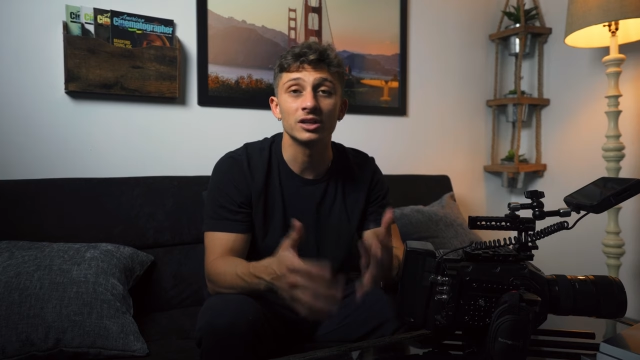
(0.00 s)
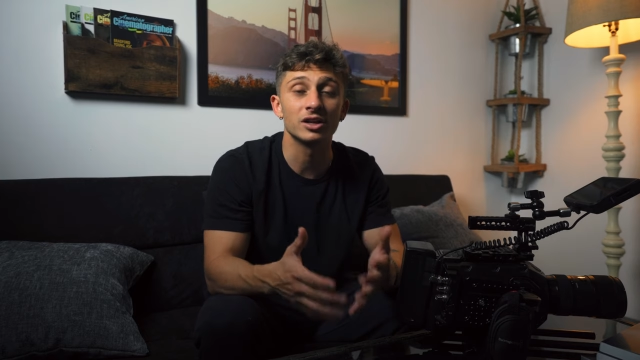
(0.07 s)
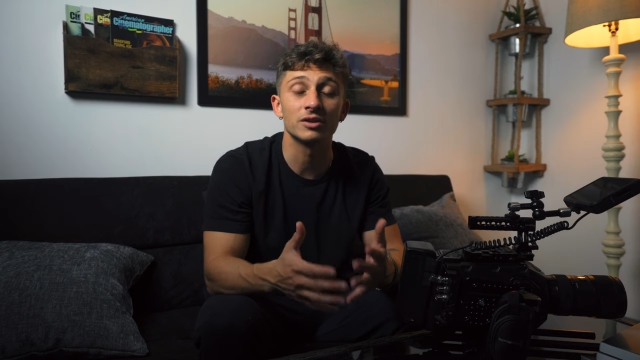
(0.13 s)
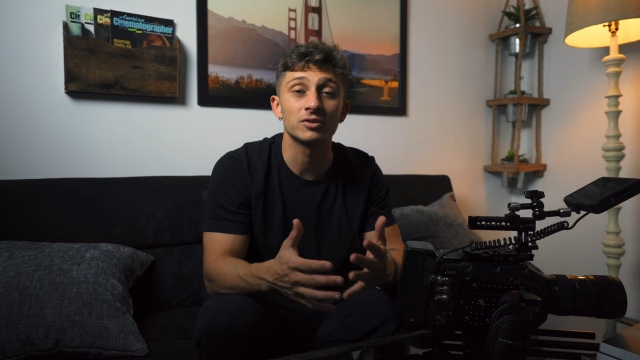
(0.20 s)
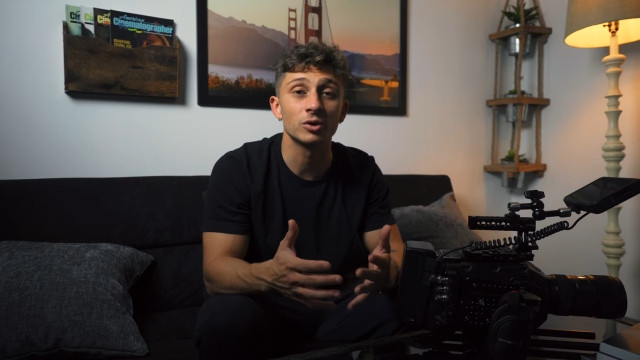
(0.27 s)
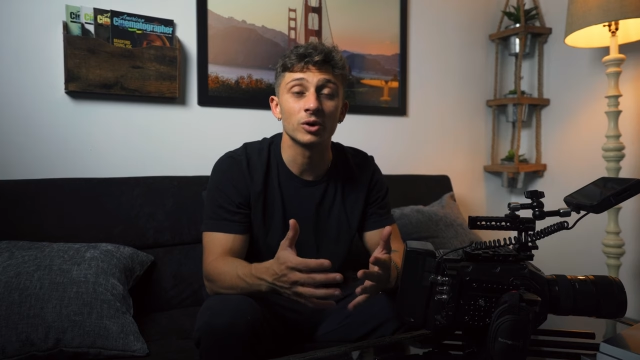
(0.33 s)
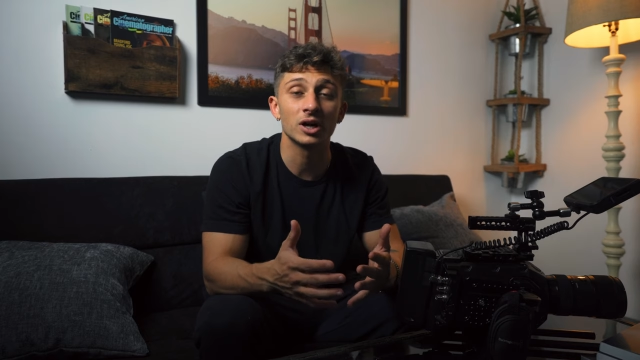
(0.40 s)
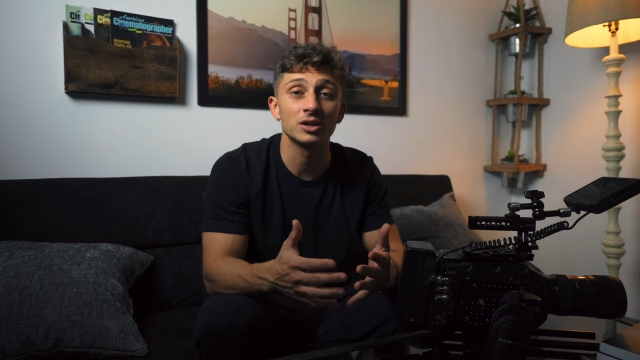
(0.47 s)
then you
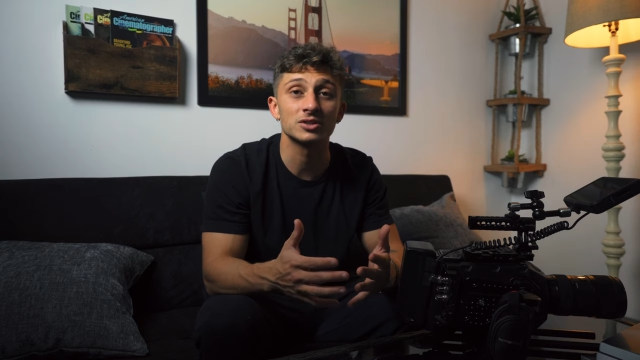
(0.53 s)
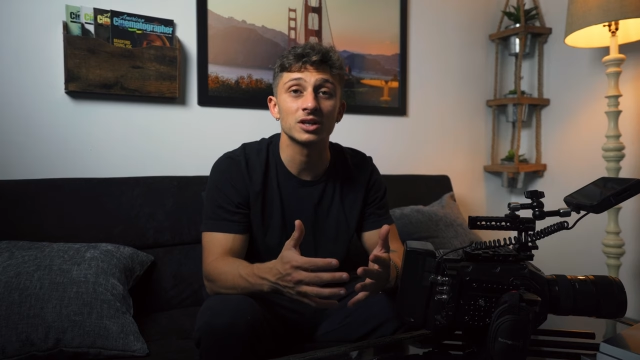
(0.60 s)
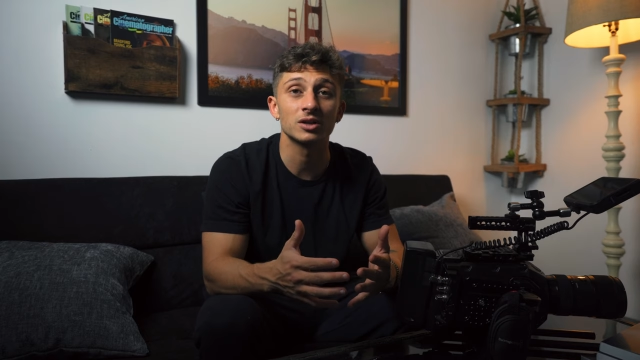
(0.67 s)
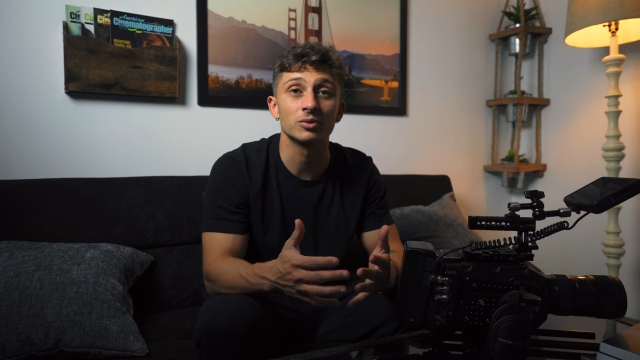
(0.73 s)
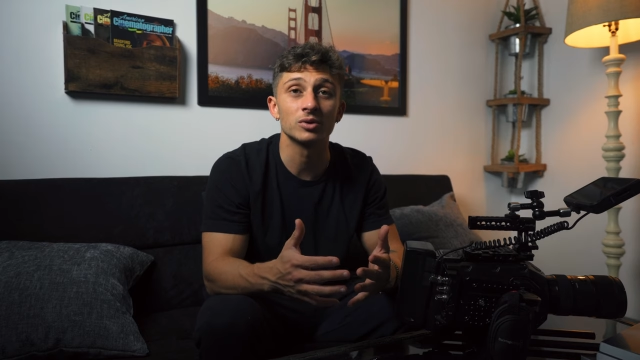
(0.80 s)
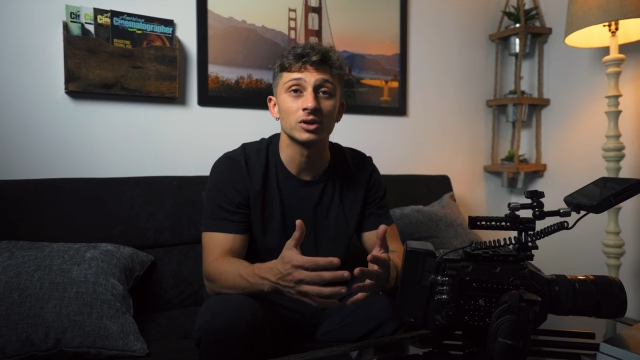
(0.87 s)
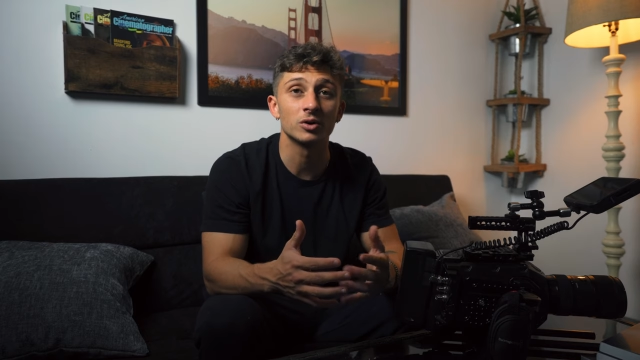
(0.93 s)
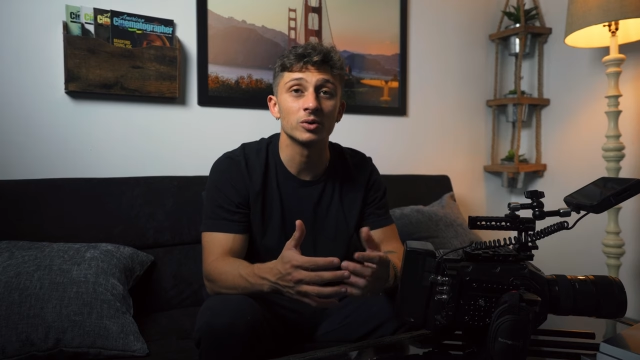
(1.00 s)
have to go outside
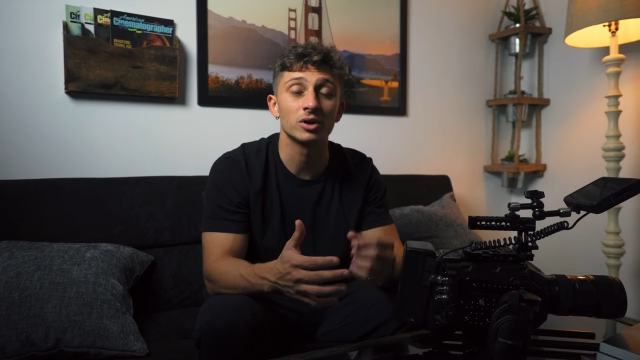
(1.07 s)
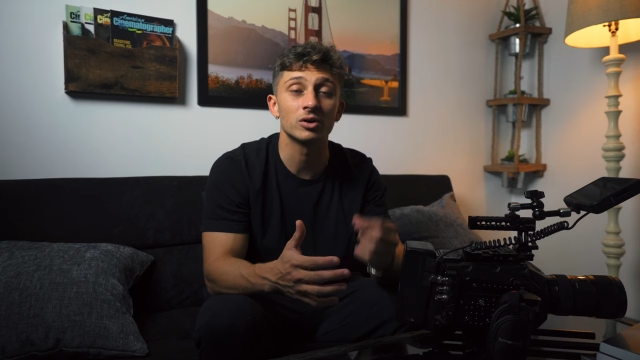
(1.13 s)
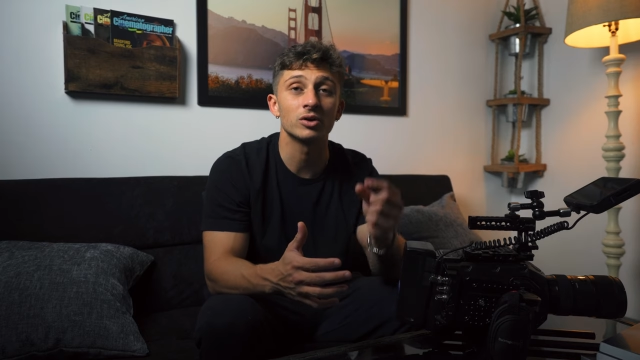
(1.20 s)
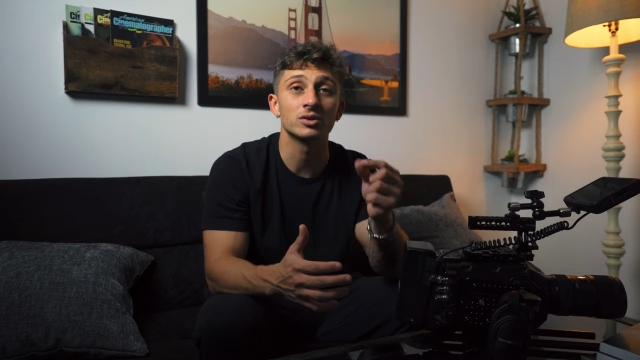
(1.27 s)
really quick,